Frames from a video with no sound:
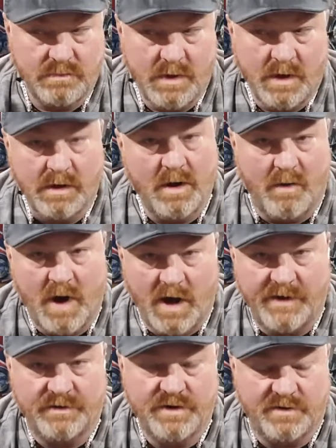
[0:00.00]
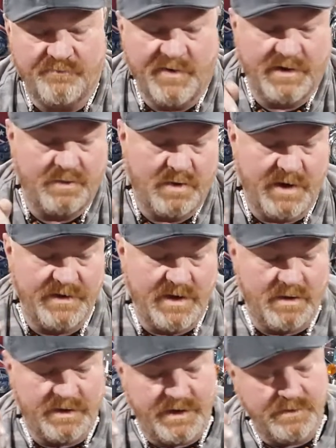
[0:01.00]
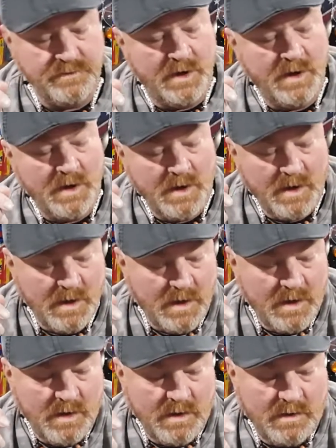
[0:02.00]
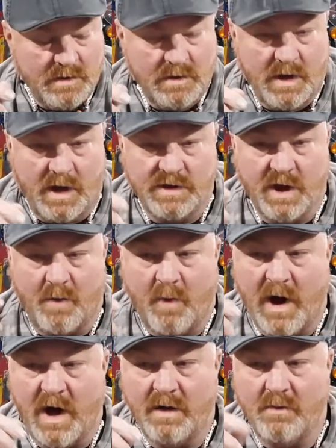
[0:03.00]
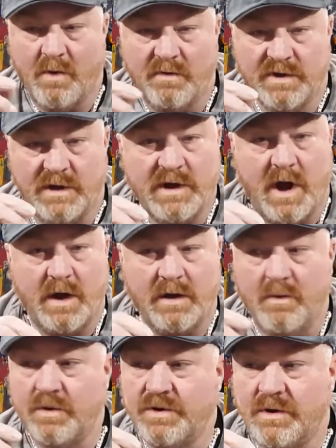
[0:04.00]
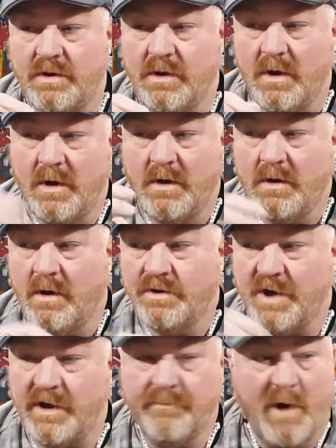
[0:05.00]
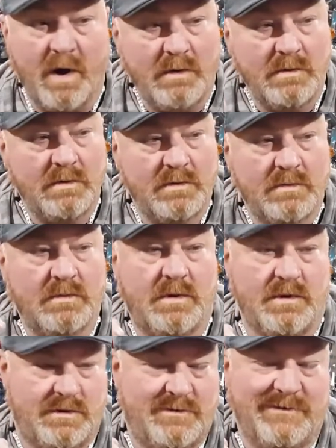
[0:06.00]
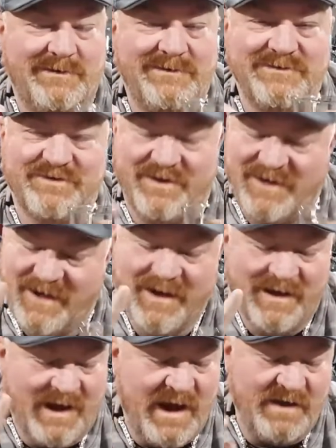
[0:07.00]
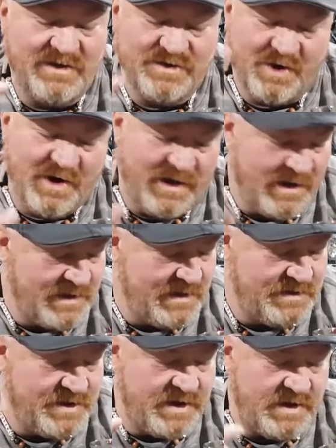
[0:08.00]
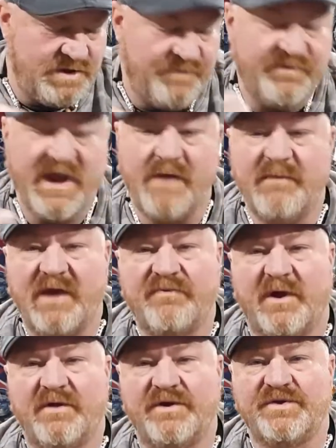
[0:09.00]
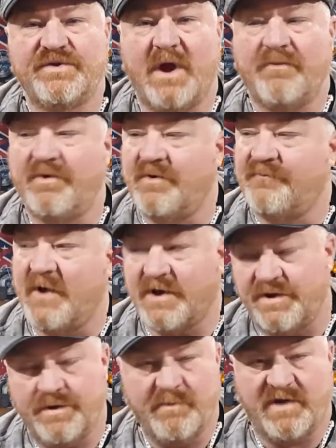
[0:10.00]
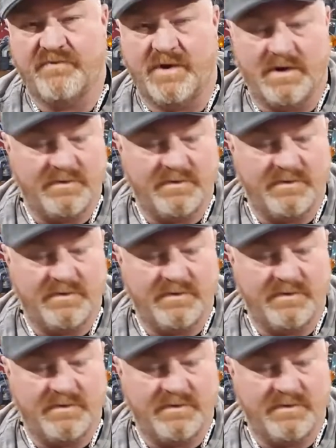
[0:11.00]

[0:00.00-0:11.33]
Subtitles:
go high and to the fucking right now and again. I tell you what was I talking? Shiny ball. So, I had to throw it. You can't make fun of yourself. Who the fuck can you make fun of?